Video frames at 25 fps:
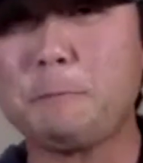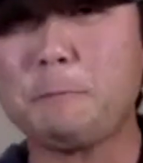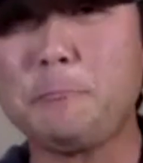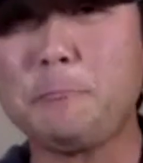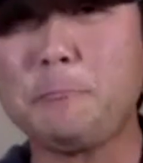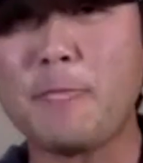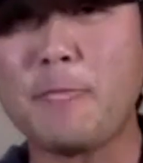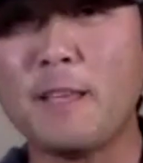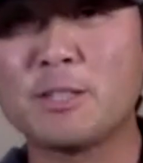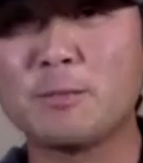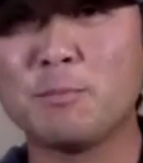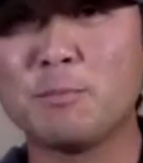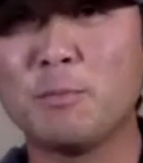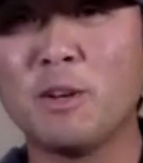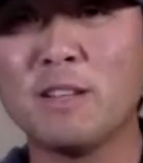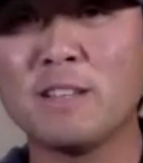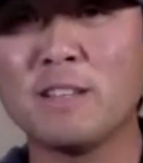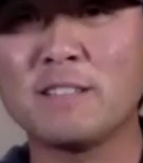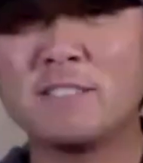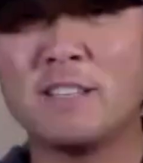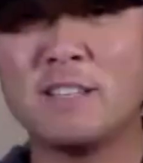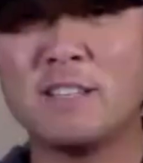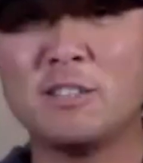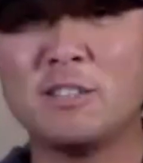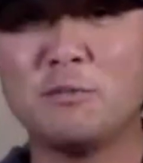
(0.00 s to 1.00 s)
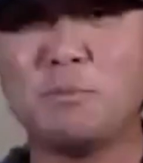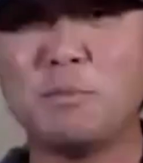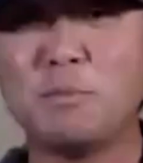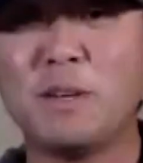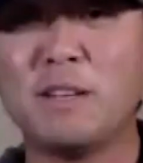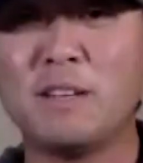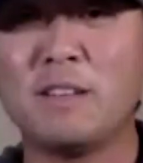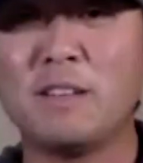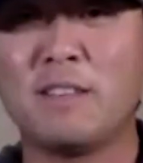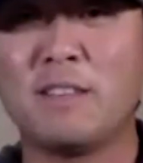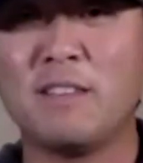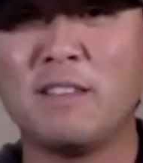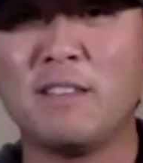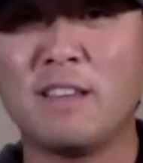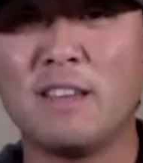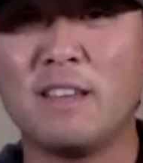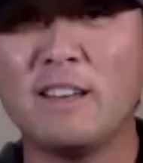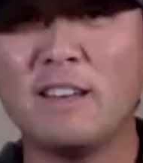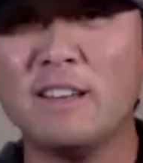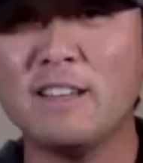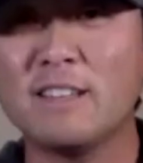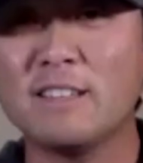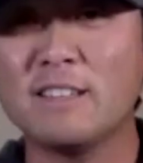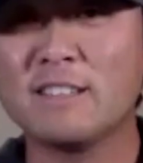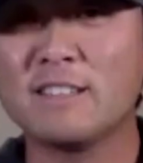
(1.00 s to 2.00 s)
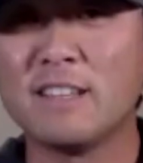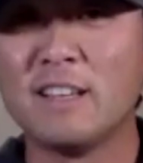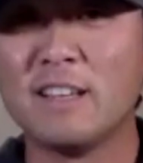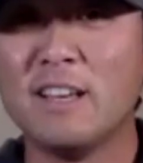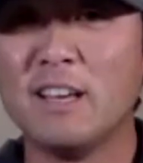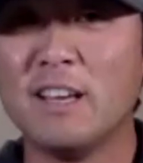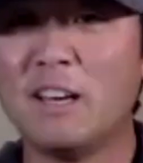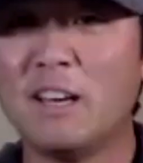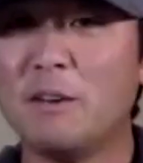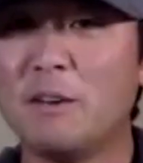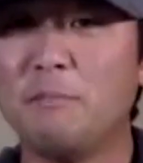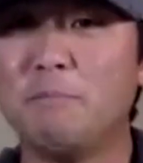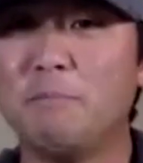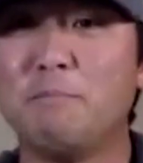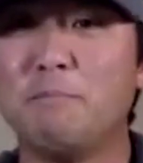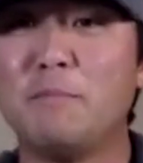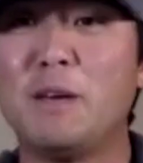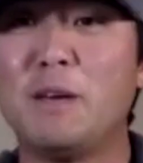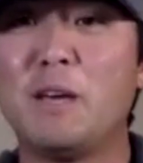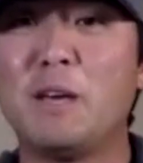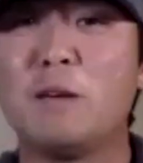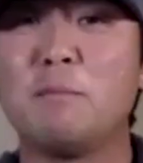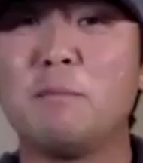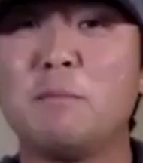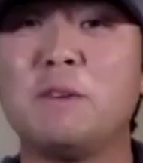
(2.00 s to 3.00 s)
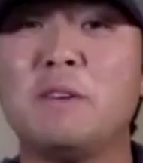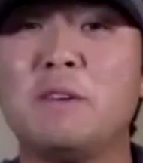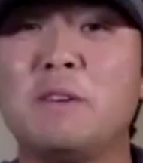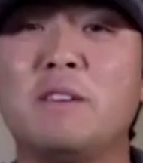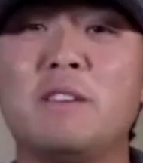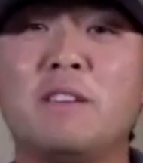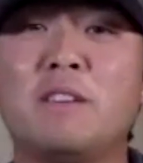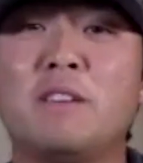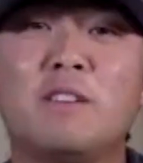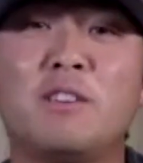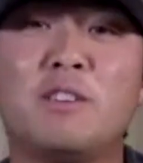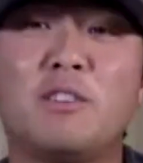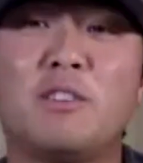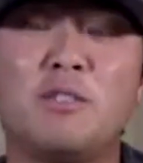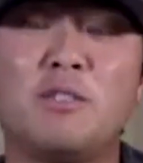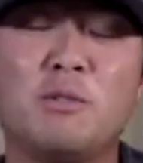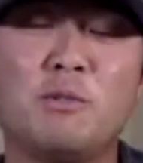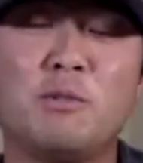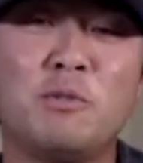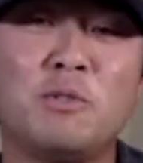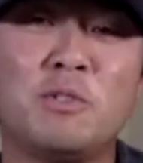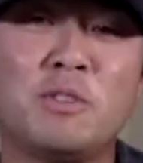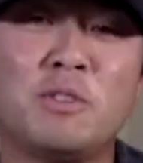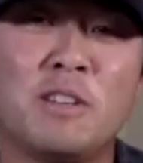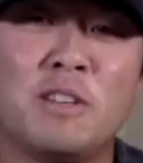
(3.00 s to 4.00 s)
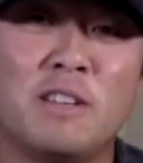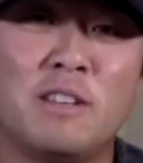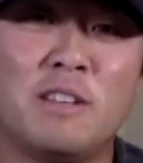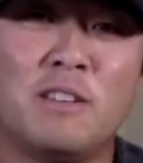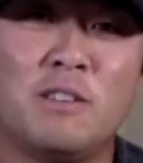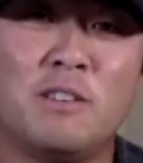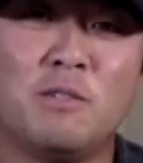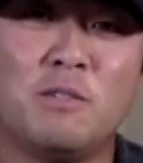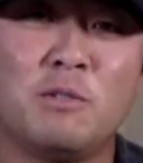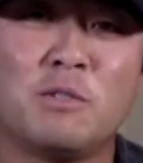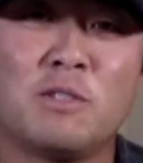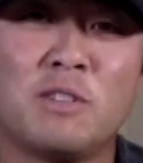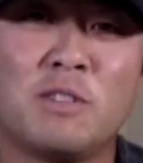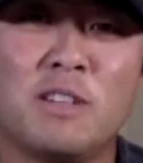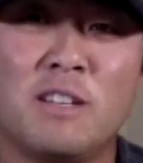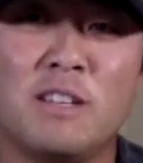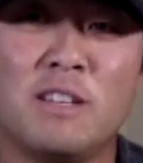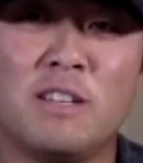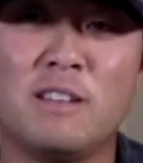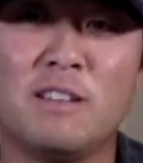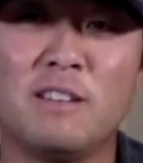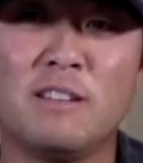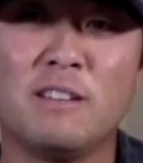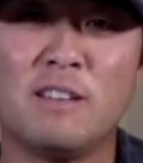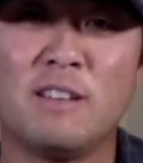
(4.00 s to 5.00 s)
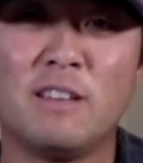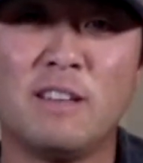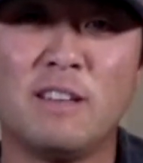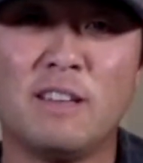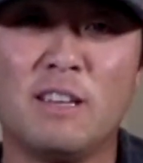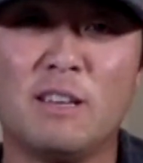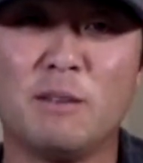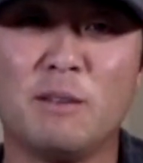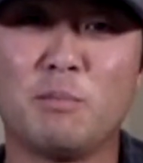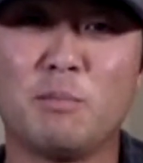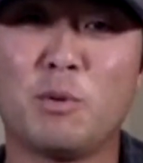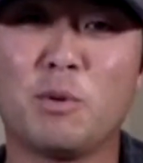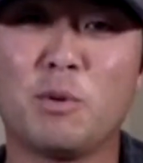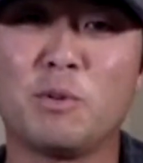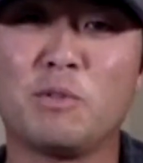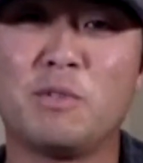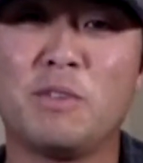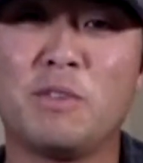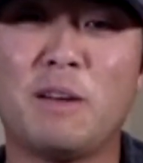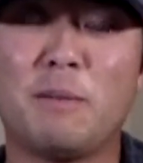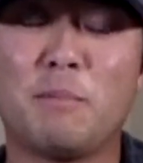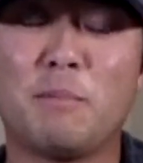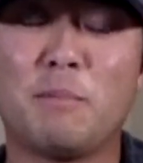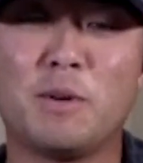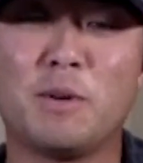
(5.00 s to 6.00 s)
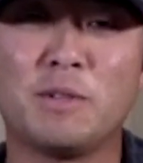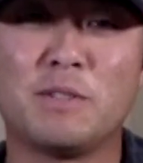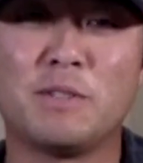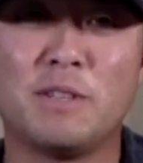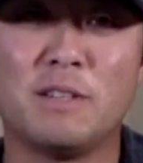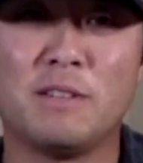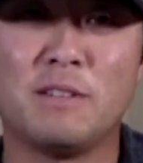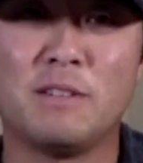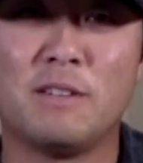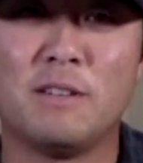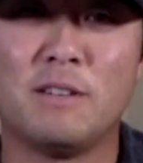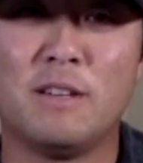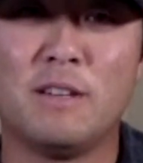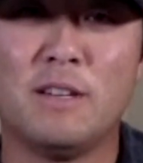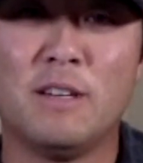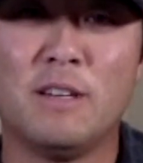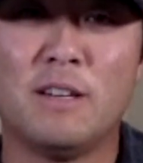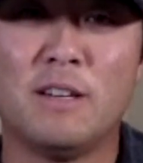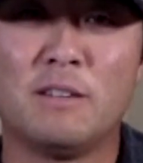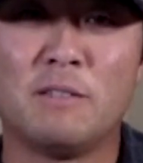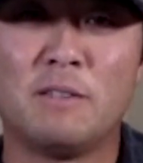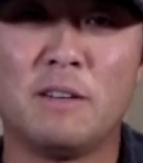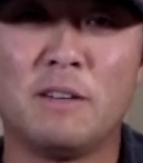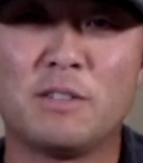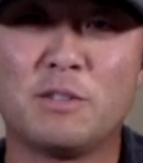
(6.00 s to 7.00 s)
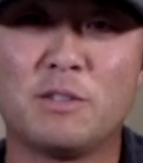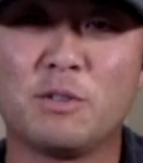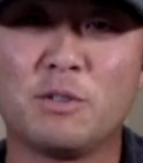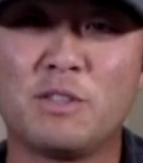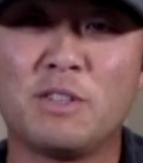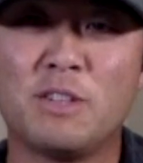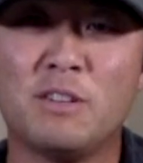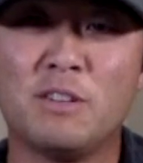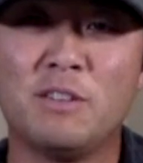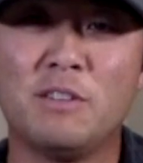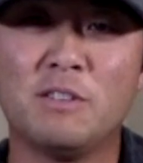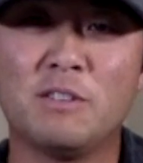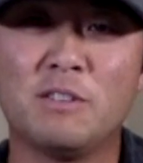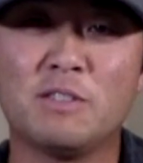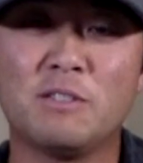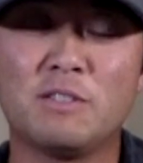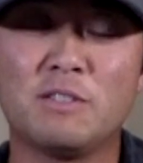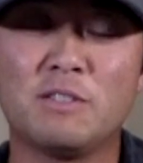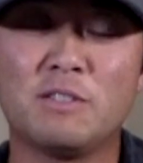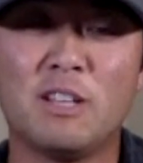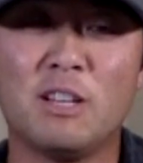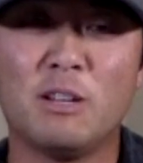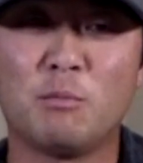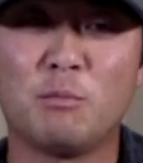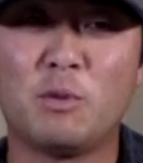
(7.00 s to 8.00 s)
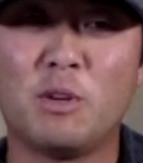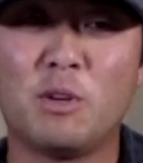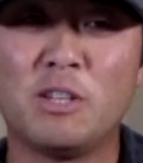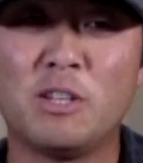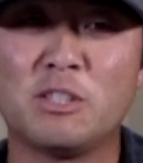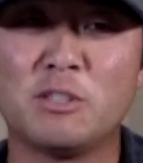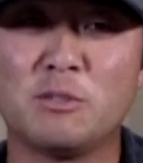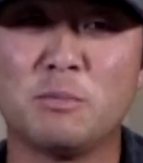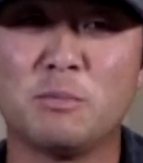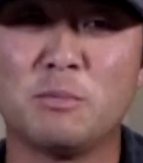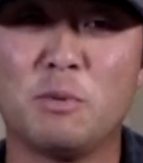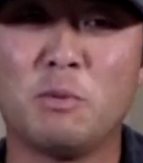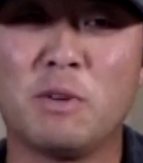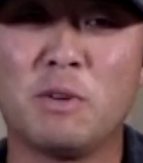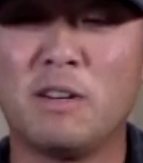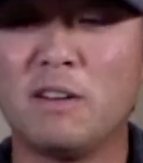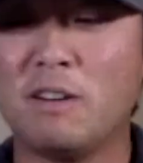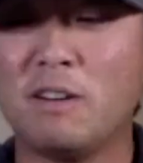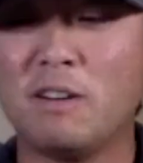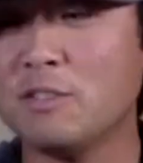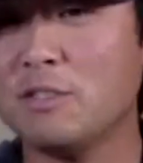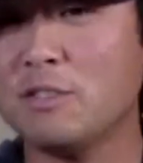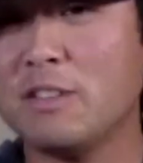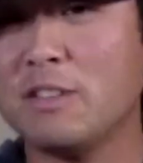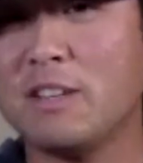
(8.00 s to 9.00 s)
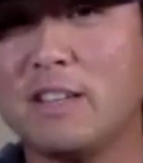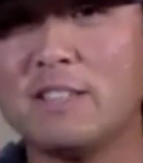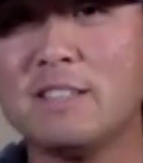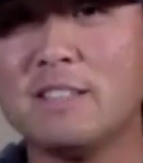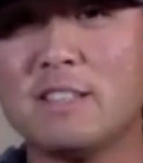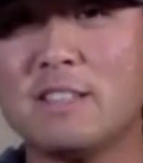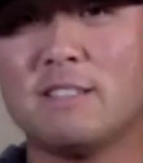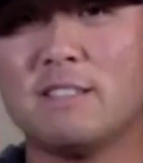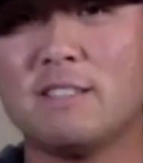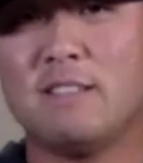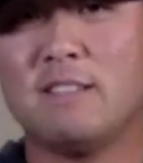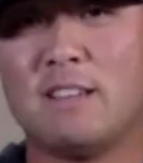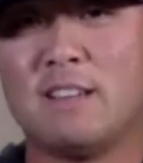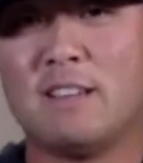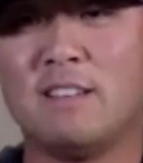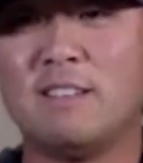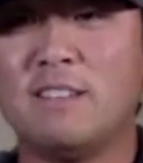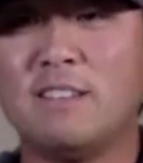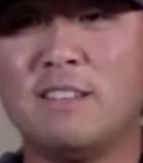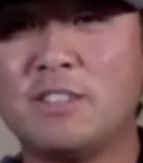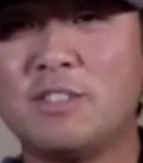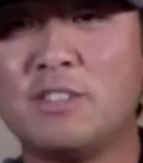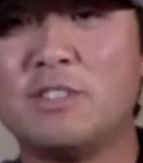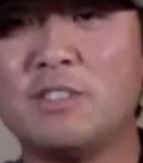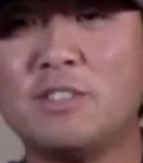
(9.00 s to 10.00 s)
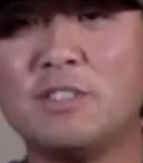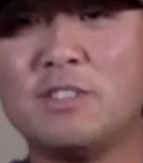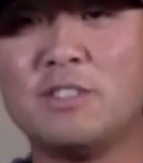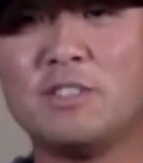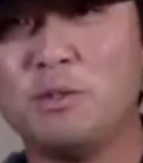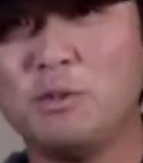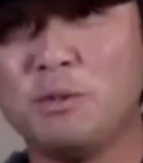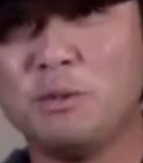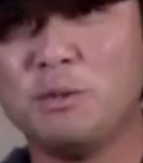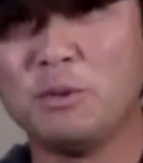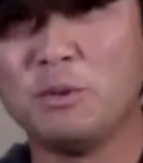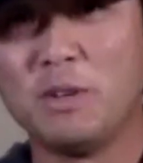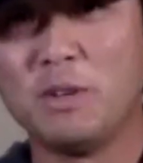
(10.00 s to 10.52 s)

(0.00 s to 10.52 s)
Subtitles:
as small as that you may think it is, may be hugely, hugely important to that person, right? So share your celebrations, but what it also does, it conditions you